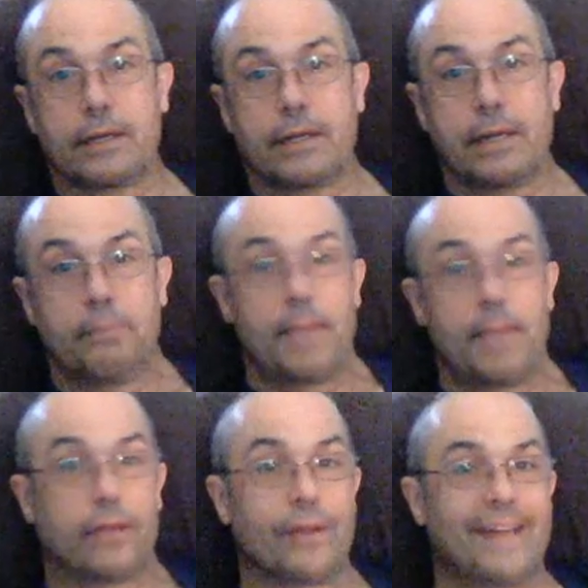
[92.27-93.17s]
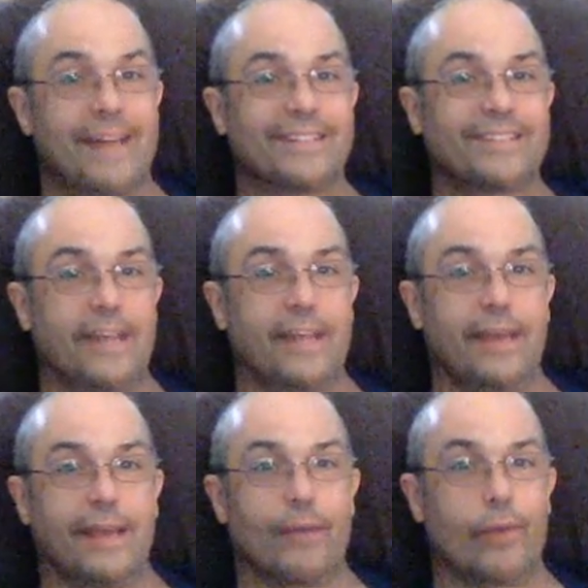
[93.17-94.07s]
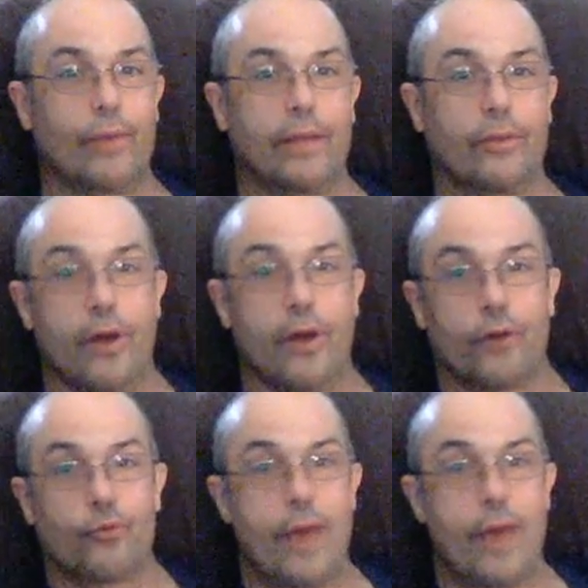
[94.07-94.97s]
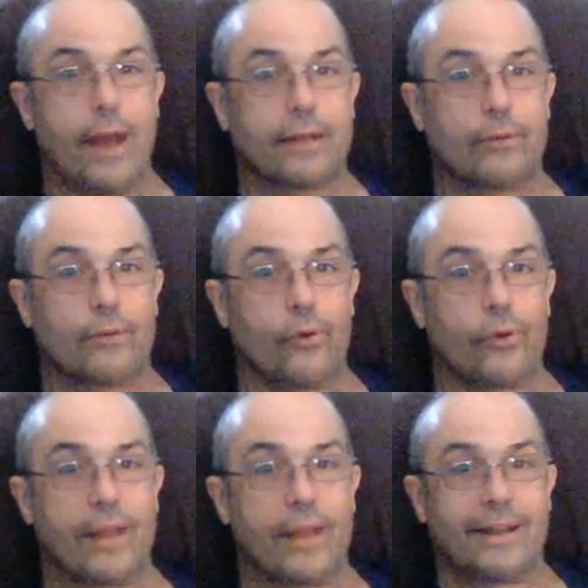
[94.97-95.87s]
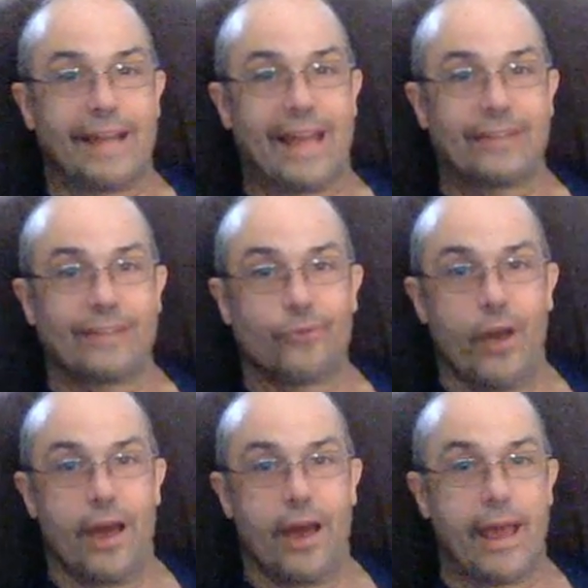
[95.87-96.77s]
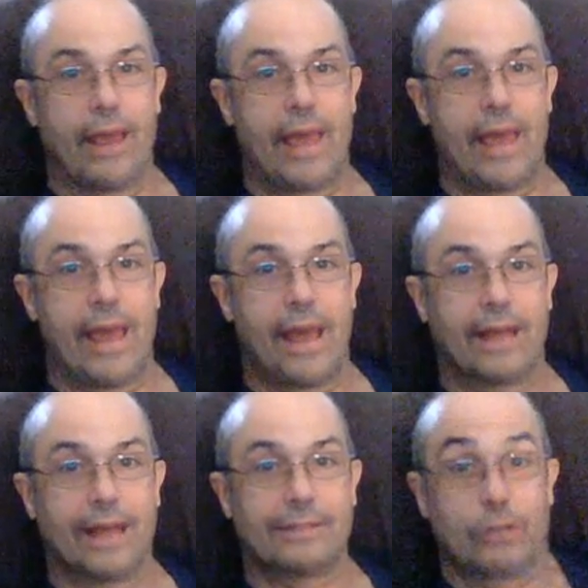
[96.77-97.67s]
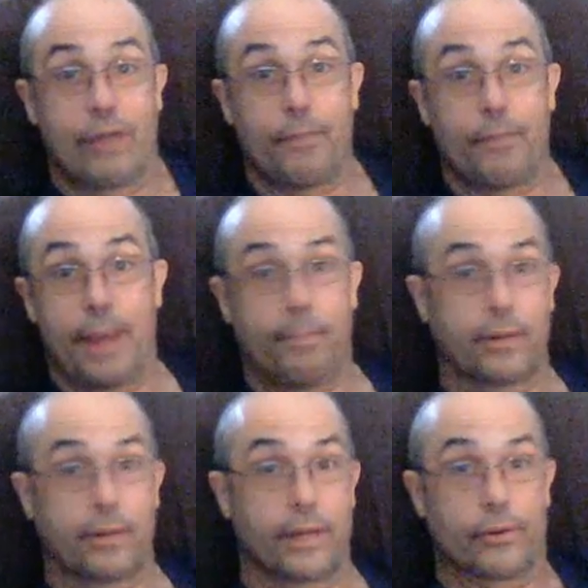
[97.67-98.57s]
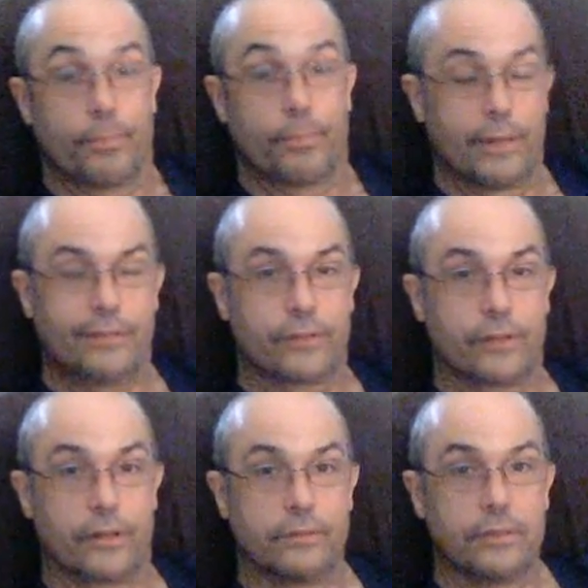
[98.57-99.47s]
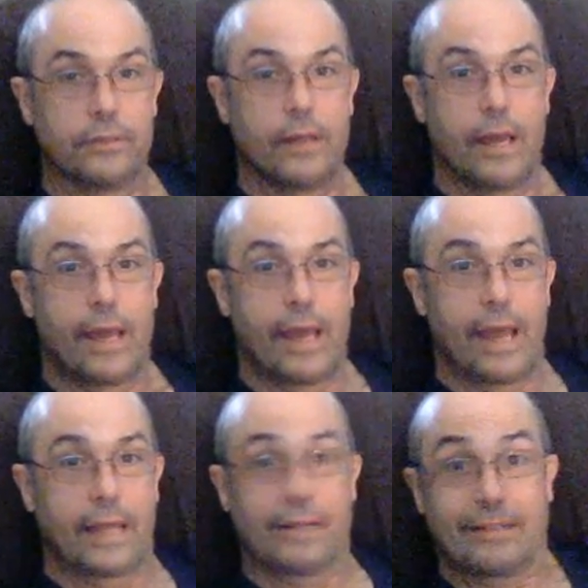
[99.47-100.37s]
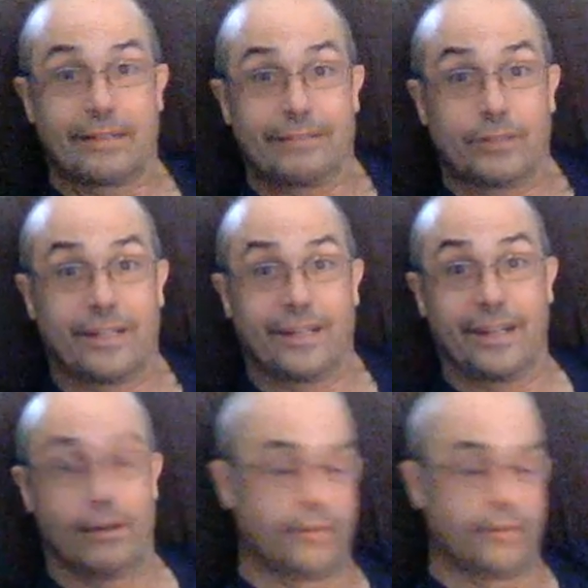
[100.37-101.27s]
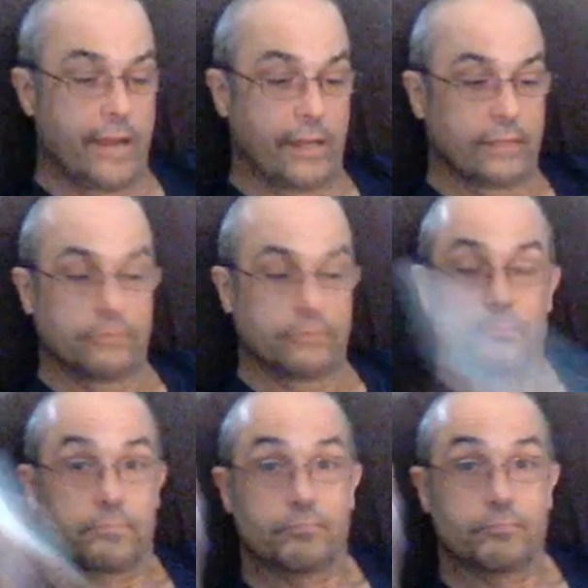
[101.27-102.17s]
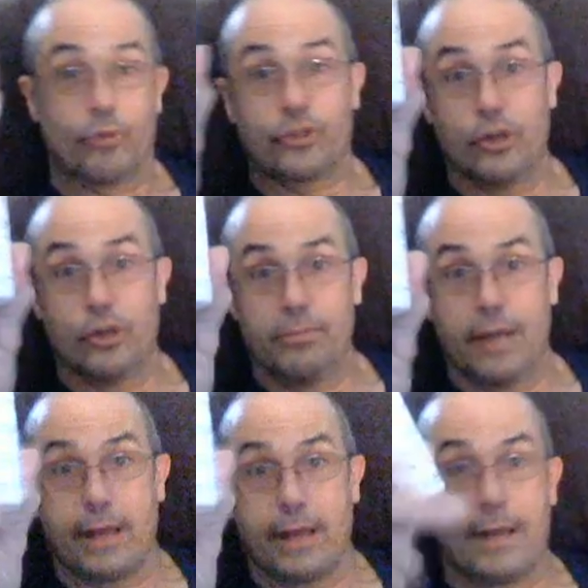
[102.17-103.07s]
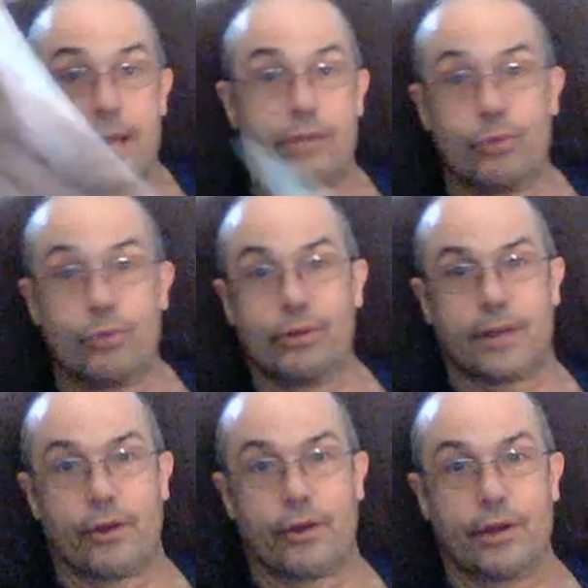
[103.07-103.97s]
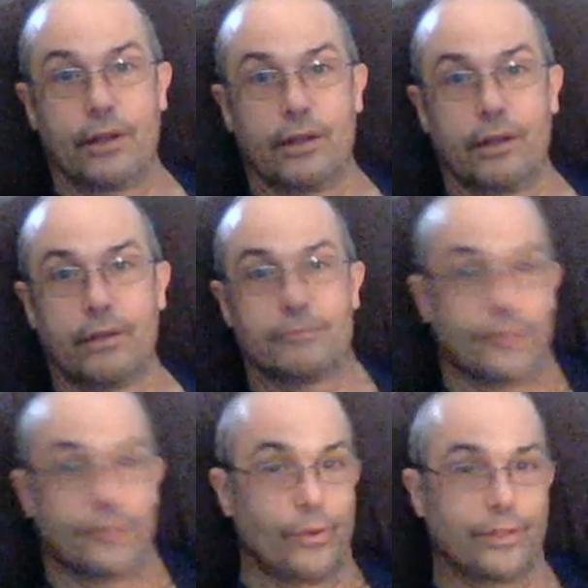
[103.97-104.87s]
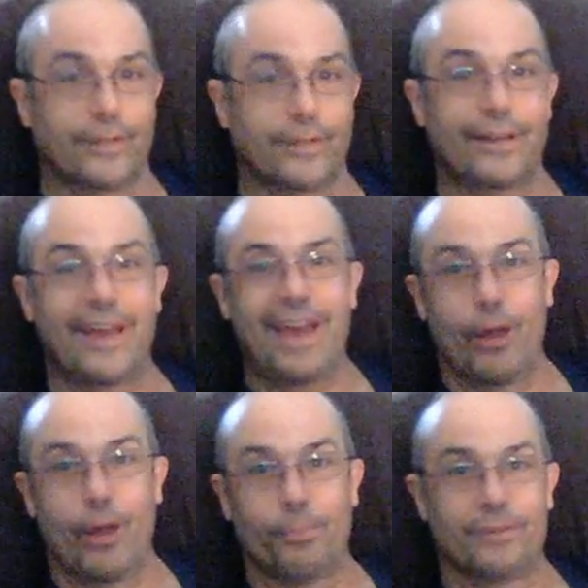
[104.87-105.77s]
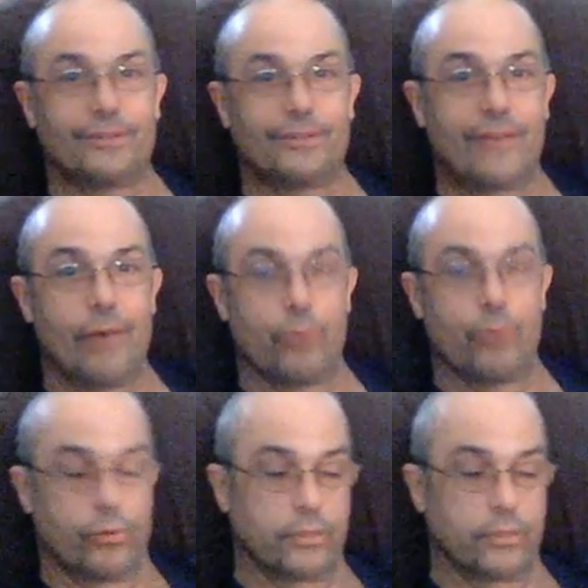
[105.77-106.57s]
make your hands sting when they're all cracked or and, and dry and you have a paper cut or a blister, it's just going to irritate it. With Germtec, it has wound care in it, so it's just going to help that wound.